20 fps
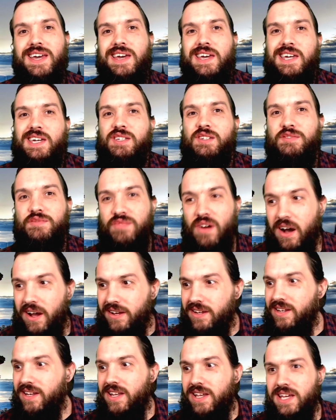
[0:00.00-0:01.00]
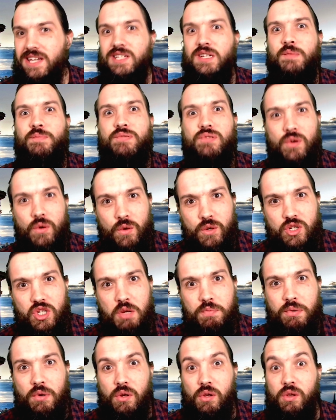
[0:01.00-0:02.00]
He's fun, he's
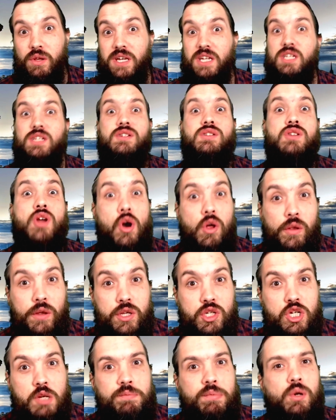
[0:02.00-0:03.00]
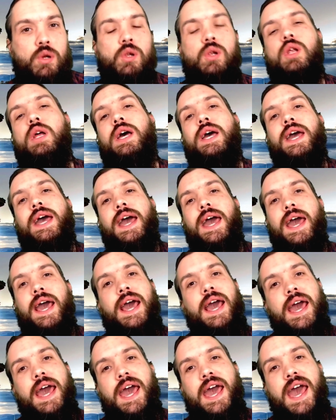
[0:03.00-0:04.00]
approachable, he's knowledgeable.
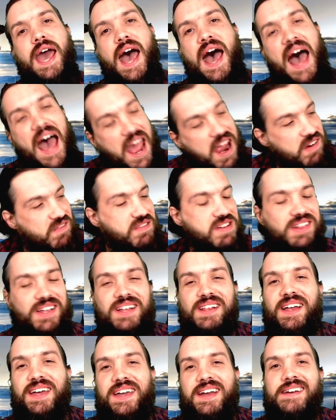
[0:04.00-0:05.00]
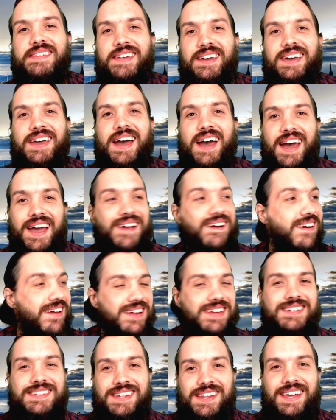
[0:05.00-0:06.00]
I really like the guy,
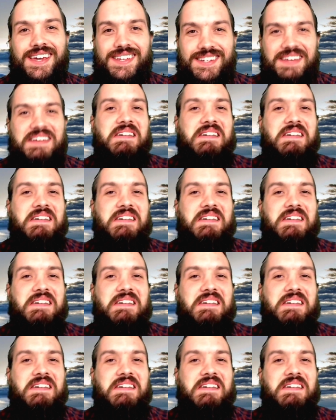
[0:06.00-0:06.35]
honestly.